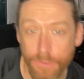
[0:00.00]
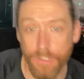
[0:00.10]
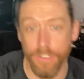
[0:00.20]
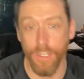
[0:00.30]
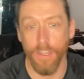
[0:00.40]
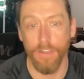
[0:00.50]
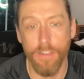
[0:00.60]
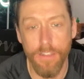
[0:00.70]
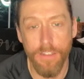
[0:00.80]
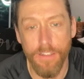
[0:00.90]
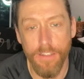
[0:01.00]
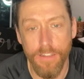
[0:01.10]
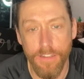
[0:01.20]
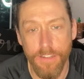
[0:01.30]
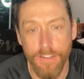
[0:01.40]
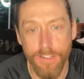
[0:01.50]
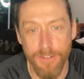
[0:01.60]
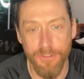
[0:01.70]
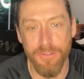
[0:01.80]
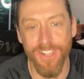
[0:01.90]
good now. Your
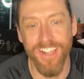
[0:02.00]
room's